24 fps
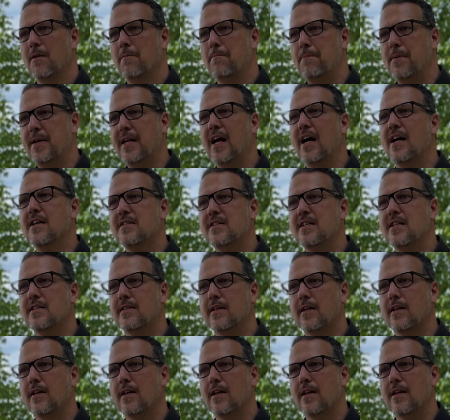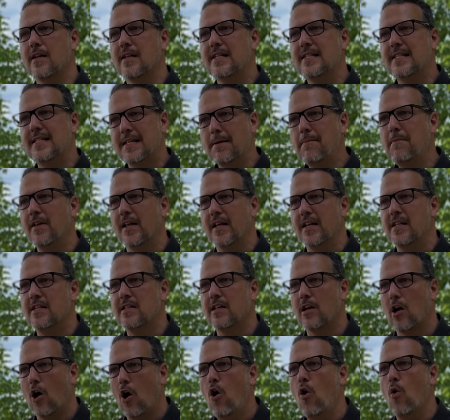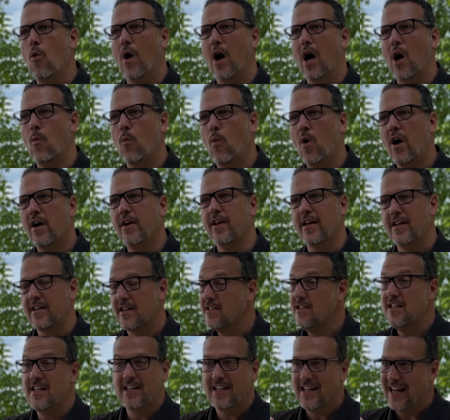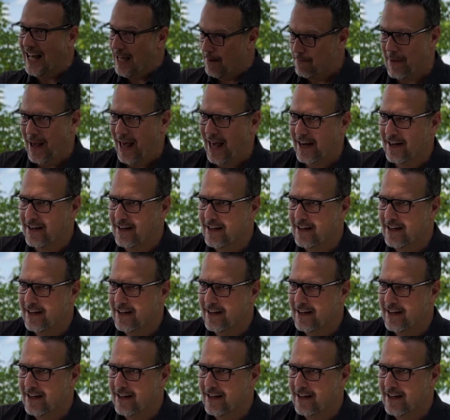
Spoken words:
Because he's stimulated. He's like, oh, I want it. He doesn't need an iPad.